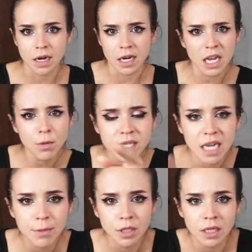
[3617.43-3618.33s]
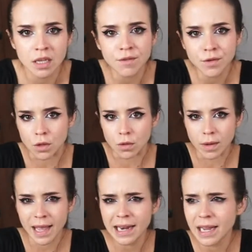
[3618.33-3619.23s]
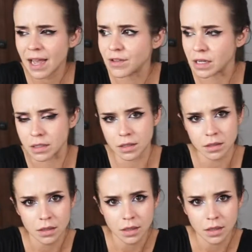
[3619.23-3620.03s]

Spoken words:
and he wasn't able to give you any evidence,